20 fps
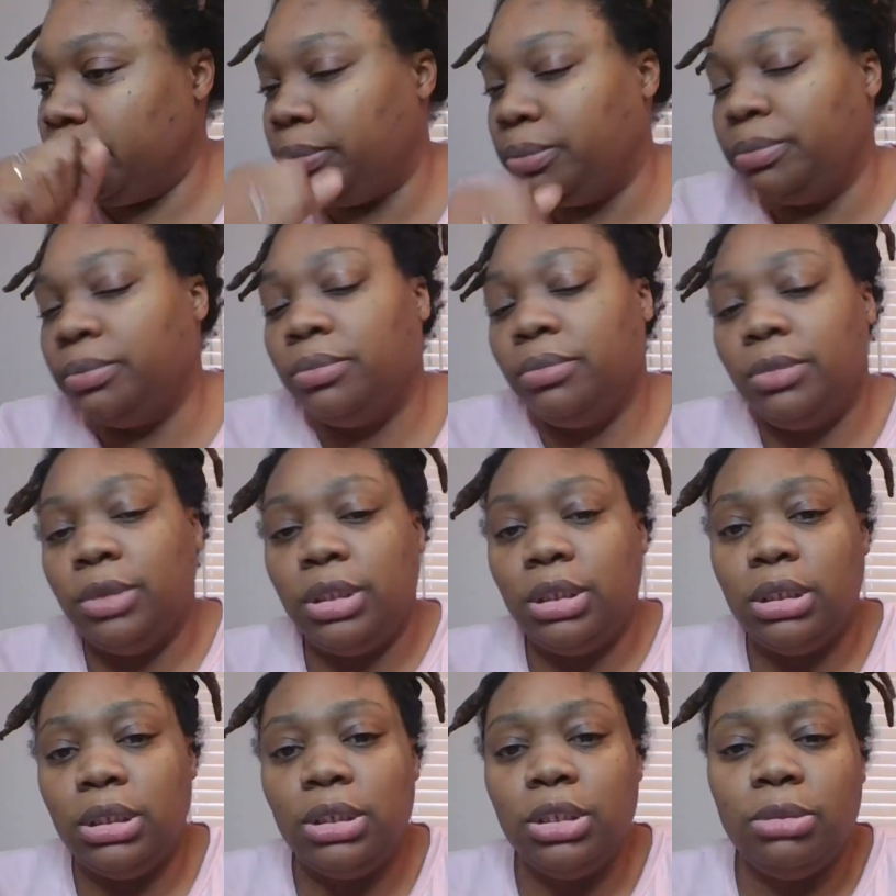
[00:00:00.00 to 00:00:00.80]

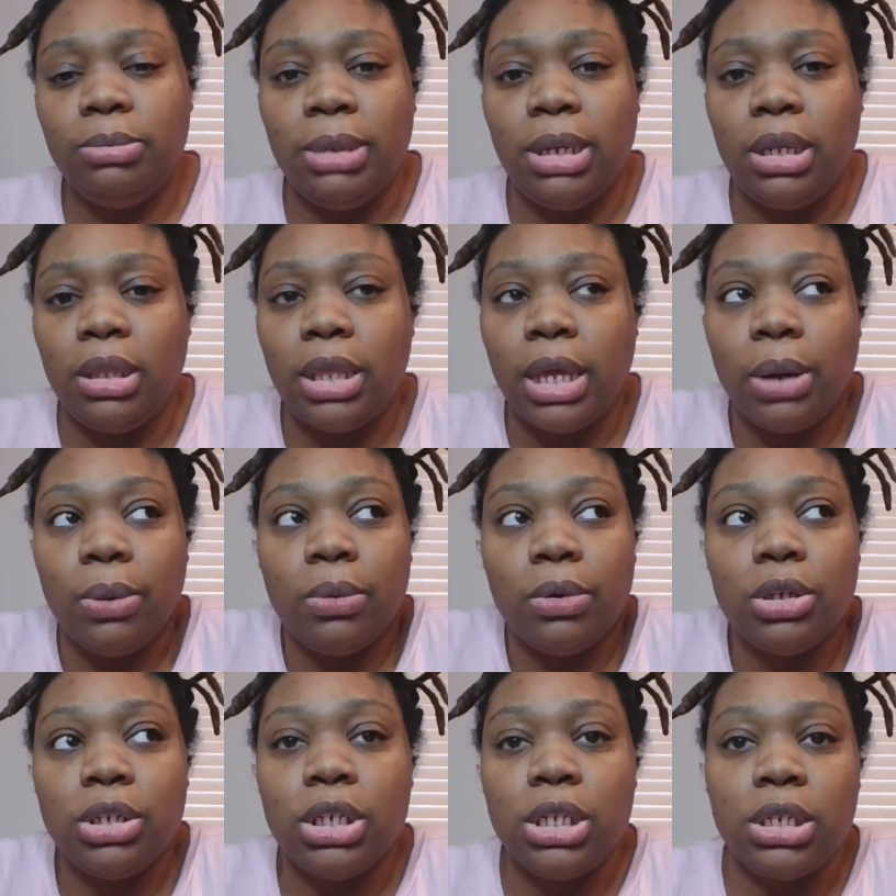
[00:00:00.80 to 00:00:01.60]
Excuse me, they
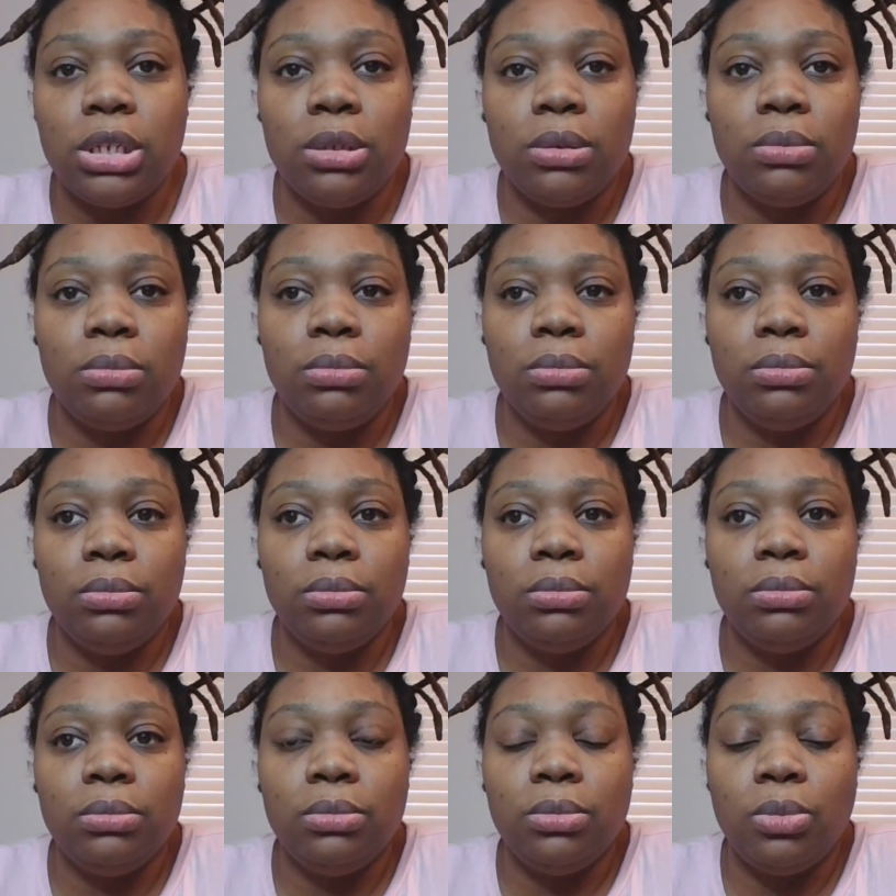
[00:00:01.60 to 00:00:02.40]
were just
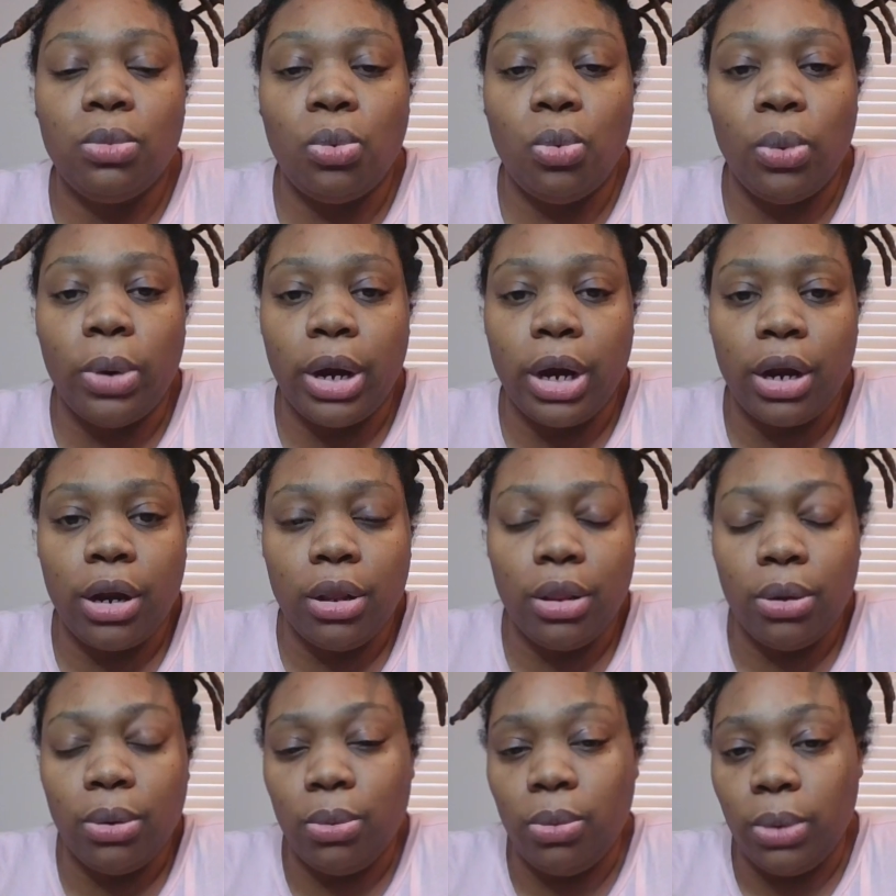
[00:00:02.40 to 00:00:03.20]

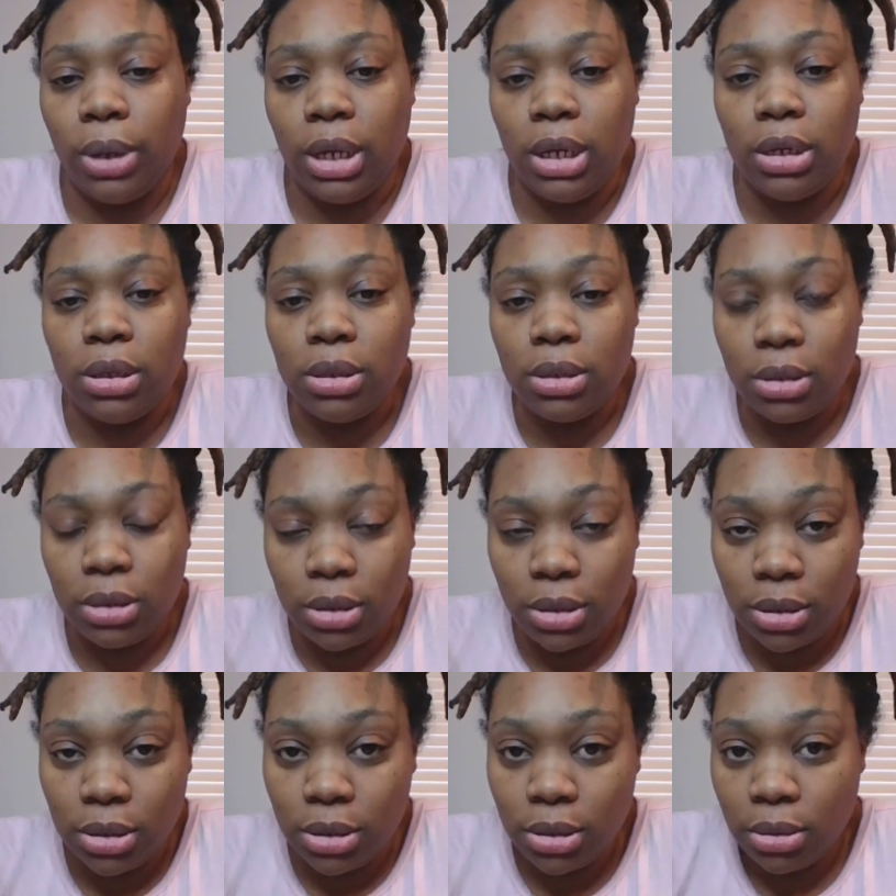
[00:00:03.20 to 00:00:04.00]
regular
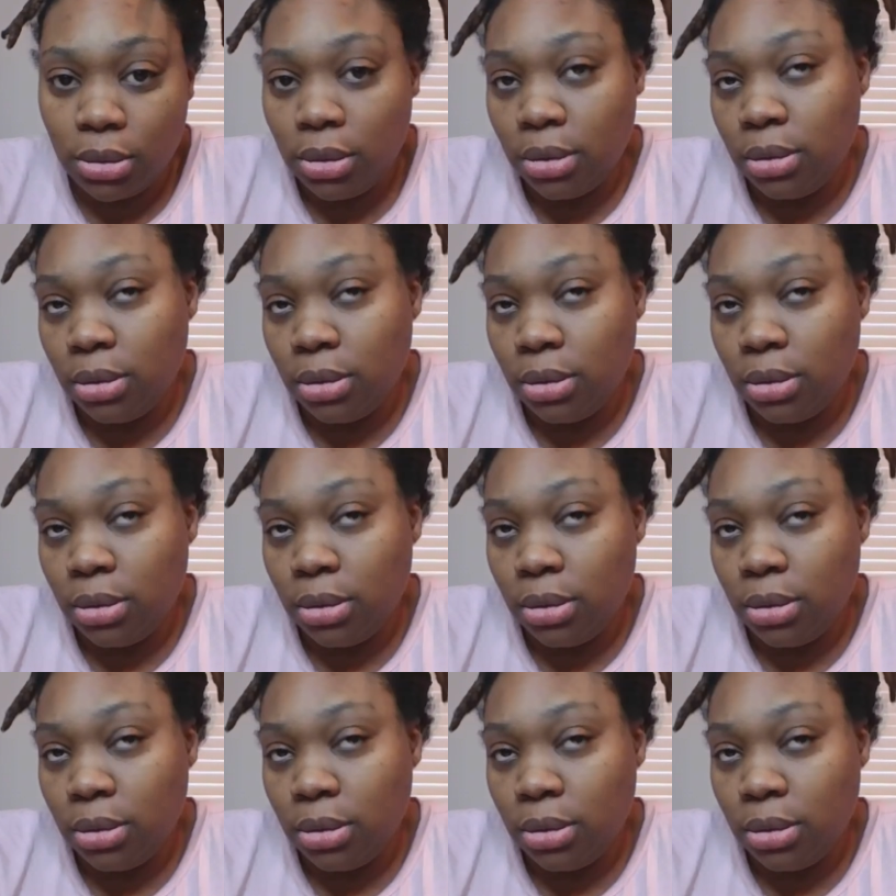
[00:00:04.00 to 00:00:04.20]
wings.